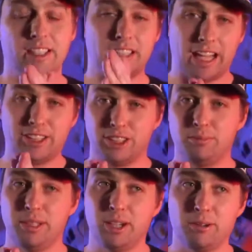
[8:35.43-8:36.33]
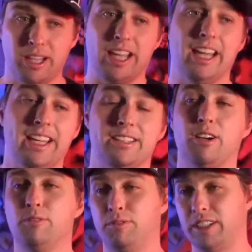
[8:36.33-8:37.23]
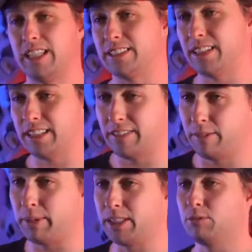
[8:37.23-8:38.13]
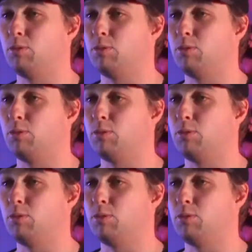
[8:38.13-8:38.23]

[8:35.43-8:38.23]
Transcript: that should be okay. And hopefully that's not in everybody's